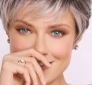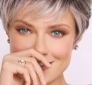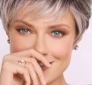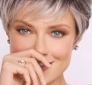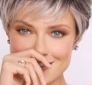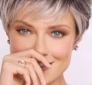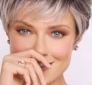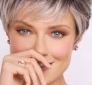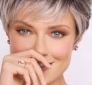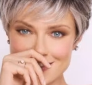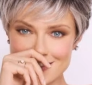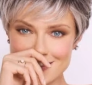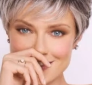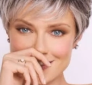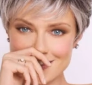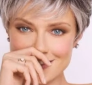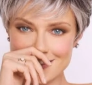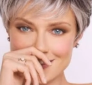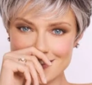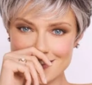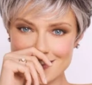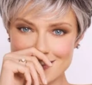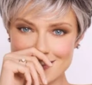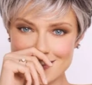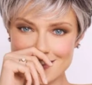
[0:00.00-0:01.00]

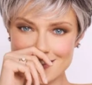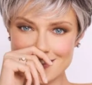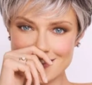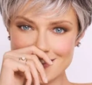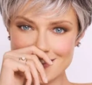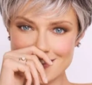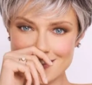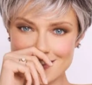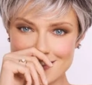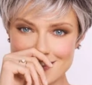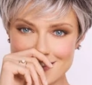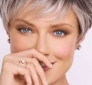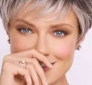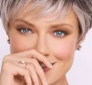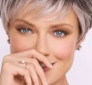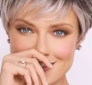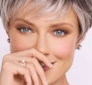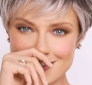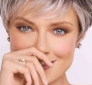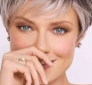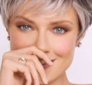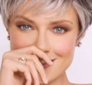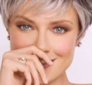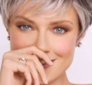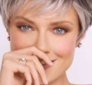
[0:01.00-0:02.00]

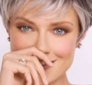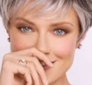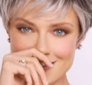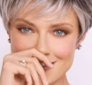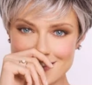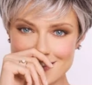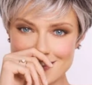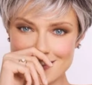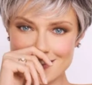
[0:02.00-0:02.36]
Nobody speaks.